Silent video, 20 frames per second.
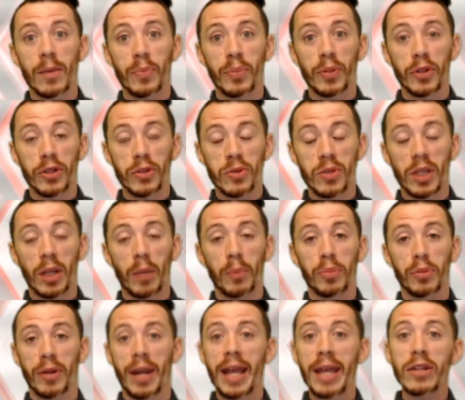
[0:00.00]
producing a
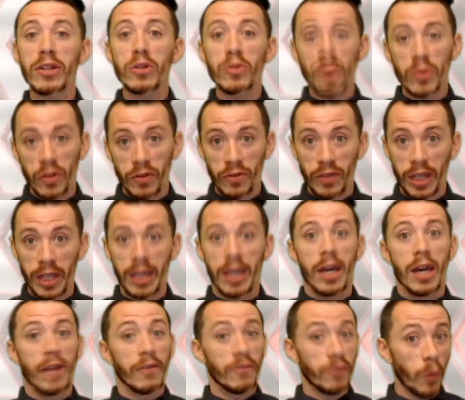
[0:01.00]
brand new movie
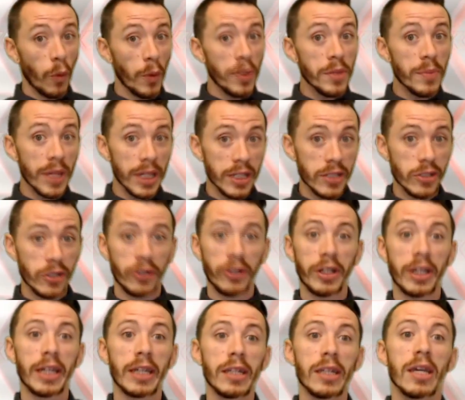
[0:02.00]
for the big
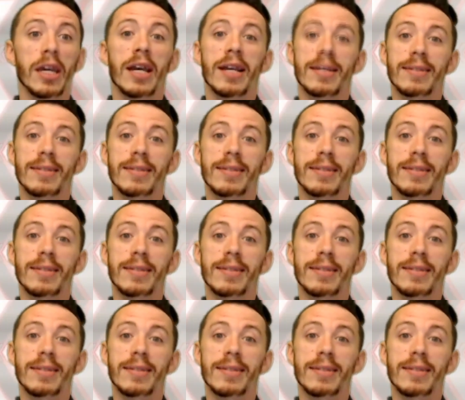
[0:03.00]
screen,